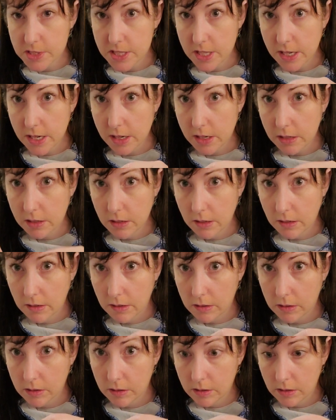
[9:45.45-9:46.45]
there
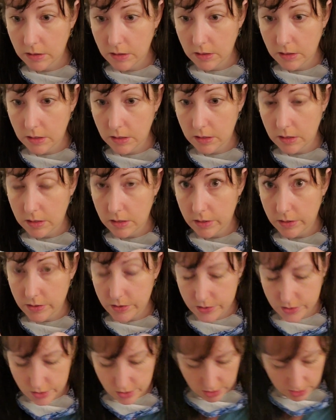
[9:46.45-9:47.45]
so you